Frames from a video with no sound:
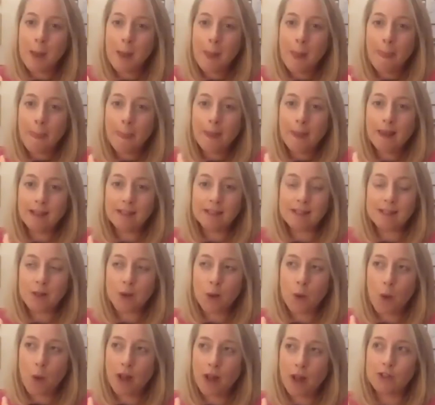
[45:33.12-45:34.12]
is
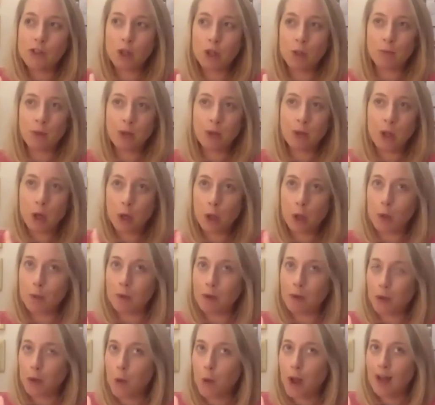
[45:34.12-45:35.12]
quite doom and gloom
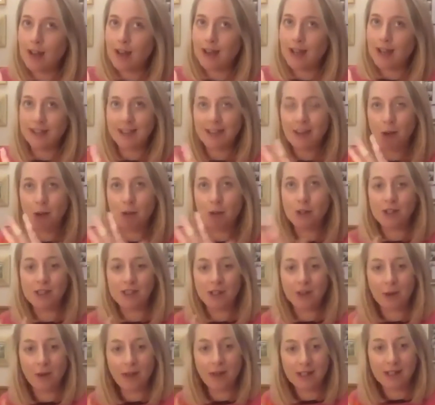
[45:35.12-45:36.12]
and quite like the oceans are
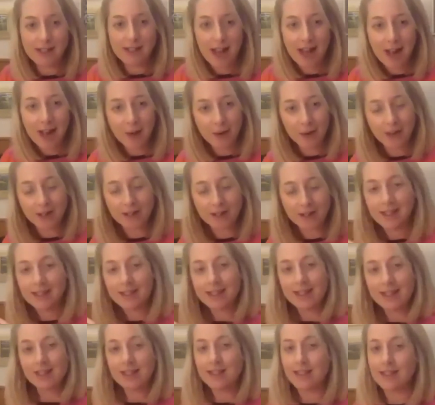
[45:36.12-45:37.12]
going down and this
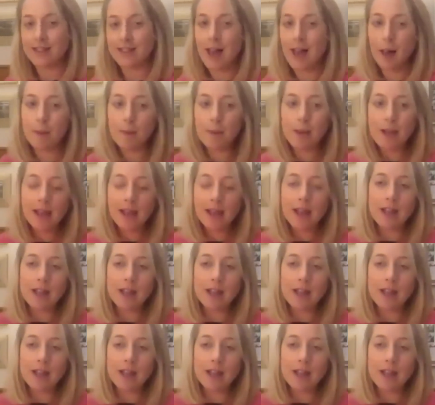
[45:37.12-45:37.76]
is happening,